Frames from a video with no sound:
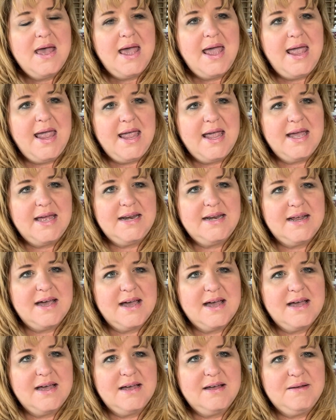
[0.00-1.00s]
And
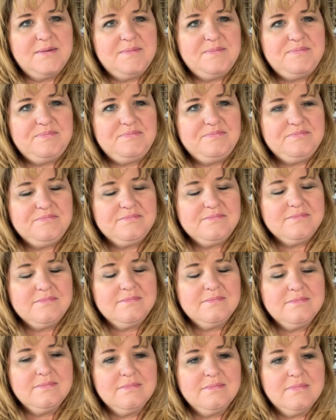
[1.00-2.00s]
um,
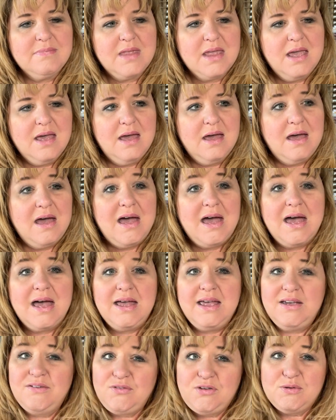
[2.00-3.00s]

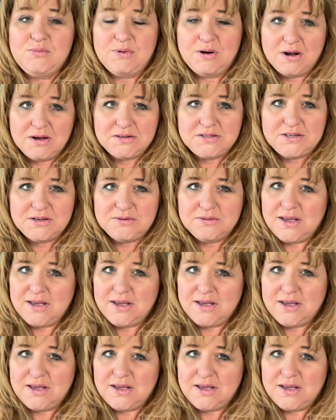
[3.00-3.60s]
if you would also